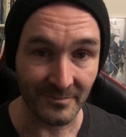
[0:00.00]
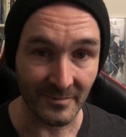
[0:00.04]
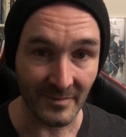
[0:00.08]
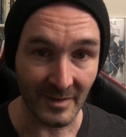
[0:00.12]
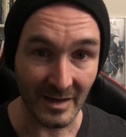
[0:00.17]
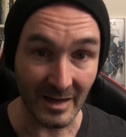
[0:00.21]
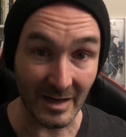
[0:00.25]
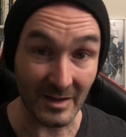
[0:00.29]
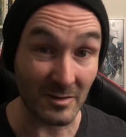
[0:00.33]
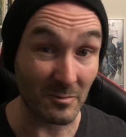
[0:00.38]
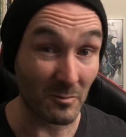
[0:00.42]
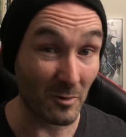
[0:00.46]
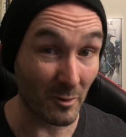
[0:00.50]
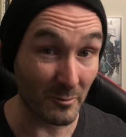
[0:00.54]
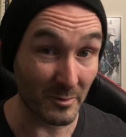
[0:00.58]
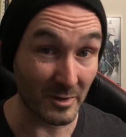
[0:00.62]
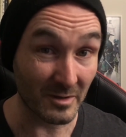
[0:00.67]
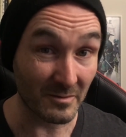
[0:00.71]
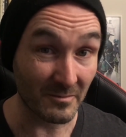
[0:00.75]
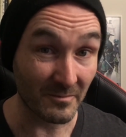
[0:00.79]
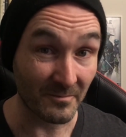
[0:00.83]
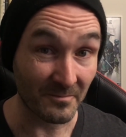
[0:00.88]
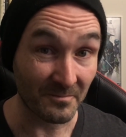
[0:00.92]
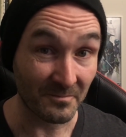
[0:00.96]
At the moment,
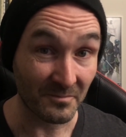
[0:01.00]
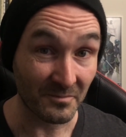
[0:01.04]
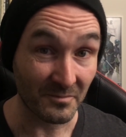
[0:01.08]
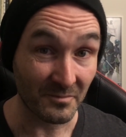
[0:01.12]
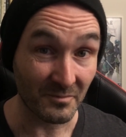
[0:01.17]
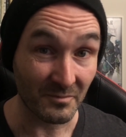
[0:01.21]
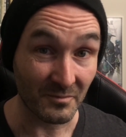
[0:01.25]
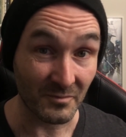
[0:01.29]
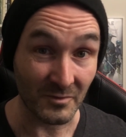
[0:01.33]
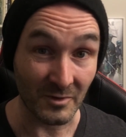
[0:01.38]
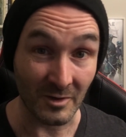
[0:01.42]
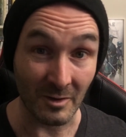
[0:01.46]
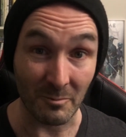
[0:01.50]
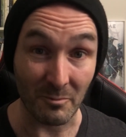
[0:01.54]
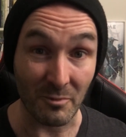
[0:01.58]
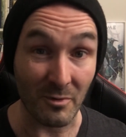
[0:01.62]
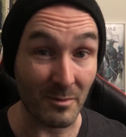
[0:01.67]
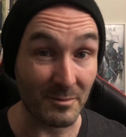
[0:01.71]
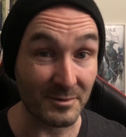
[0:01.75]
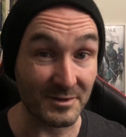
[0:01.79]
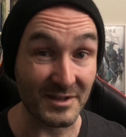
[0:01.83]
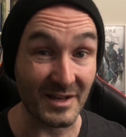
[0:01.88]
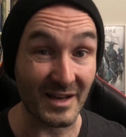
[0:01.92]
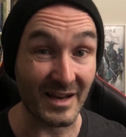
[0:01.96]
I'm not
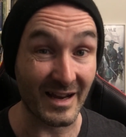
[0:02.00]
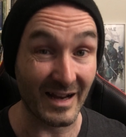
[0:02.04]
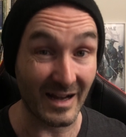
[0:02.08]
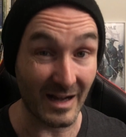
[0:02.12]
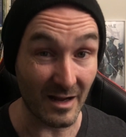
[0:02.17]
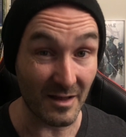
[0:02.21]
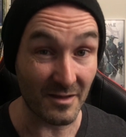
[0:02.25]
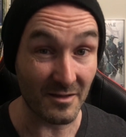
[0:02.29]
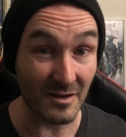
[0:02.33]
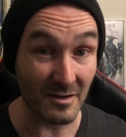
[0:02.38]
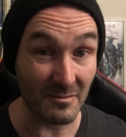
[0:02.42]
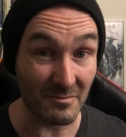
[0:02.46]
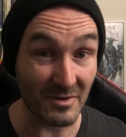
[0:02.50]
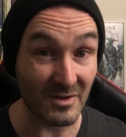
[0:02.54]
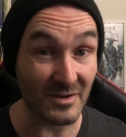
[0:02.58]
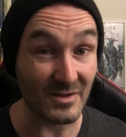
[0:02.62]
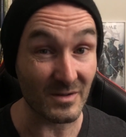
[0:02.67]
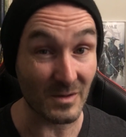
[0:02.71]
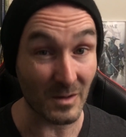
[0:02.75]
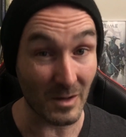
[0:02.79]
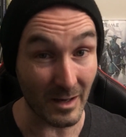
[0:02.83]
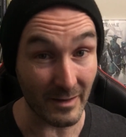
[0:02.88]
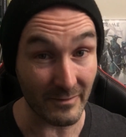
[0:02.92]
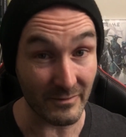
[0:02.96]
promising anything because
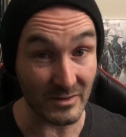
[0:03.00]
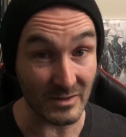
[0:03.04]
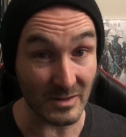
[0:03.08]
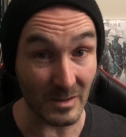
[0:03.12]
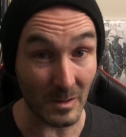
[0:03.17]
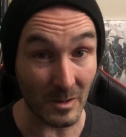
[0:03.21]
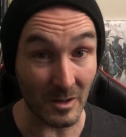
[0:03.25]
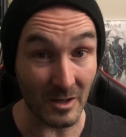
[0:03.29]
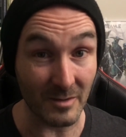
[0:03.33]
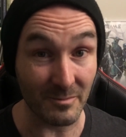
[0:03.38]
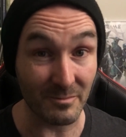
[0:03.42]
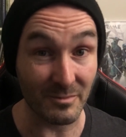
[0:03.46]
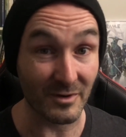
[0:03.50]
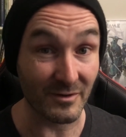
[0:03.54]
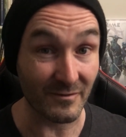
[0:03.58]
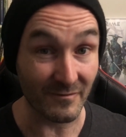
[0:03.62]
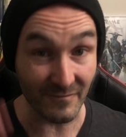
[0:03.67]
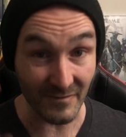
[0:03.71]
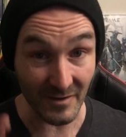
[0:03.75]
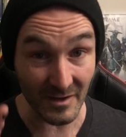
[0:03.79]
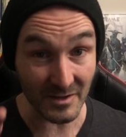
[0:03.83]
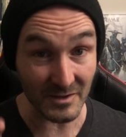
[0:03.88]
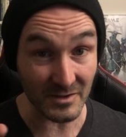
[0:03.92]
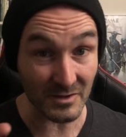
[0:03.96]
life is a lot, but
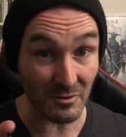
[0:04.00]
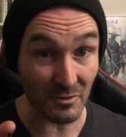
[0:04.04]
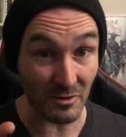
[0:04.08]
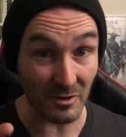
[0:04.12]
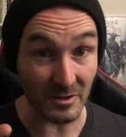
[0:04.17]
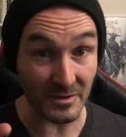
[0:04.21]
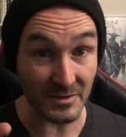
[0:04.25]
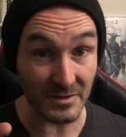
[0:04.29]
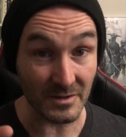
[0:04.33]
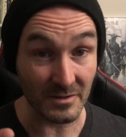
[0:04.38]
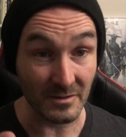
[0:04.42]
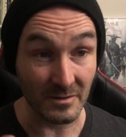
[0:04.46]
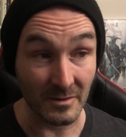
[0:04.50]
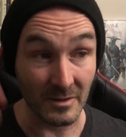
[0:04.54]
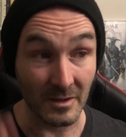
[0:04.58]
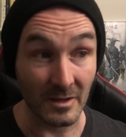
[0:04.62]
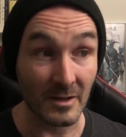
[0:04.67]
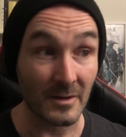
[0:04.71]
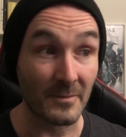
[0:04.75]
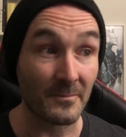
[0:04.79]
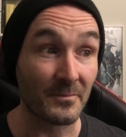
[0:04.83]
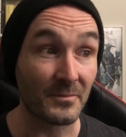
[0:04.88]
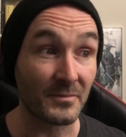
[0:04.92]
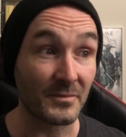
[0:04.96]
fingers crossed,
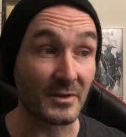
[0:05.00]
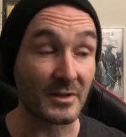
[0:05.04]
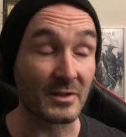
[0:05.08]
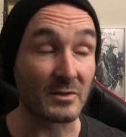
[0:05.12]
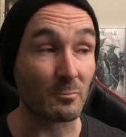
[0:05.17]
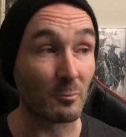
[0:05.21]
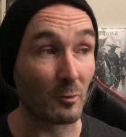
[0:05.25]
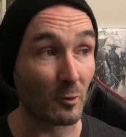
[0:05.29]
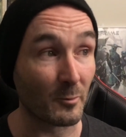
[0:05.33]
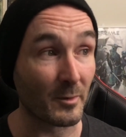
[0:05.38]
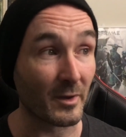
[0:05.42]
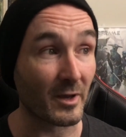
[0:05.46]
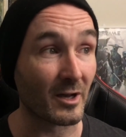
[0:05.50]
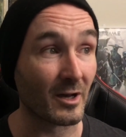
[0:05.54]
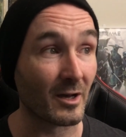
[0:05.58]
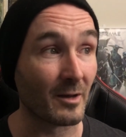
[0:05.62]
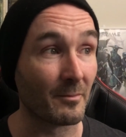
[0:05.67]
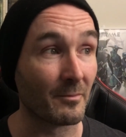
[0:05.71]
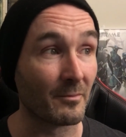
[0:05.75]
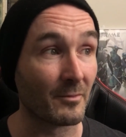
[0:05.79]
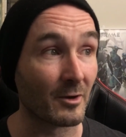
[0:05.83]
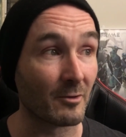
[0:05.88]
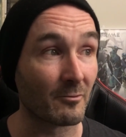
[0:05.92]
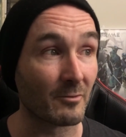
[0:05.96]
this will
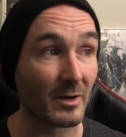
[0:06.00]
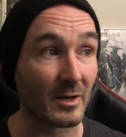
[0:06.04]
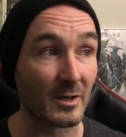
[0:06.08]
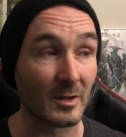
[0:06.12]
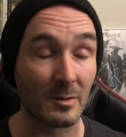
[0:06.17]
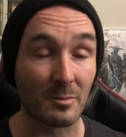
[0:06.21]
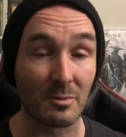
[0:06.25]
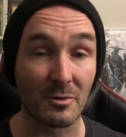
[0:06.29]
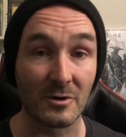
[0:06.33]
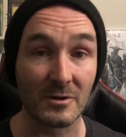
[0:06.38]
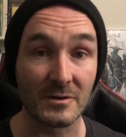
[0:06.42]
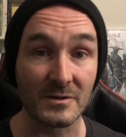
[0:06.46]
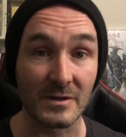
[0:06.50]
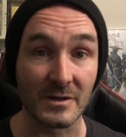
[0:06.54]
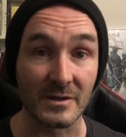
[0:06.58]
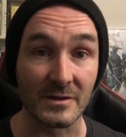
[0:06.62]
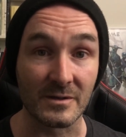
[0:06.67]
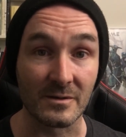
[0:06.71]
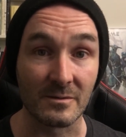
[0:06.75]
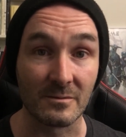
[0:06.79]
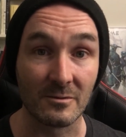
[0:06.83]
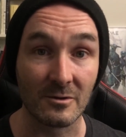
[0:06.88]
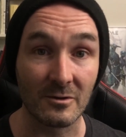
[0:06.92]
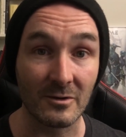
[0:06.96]
become a regular
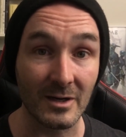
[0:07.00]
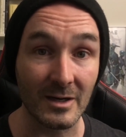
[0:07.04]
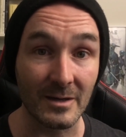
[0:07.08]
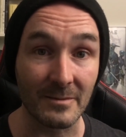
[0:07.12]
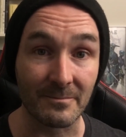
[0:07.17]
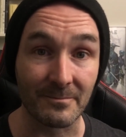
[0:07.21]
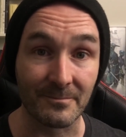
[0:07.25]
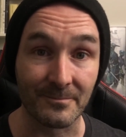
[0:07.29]
process. All right.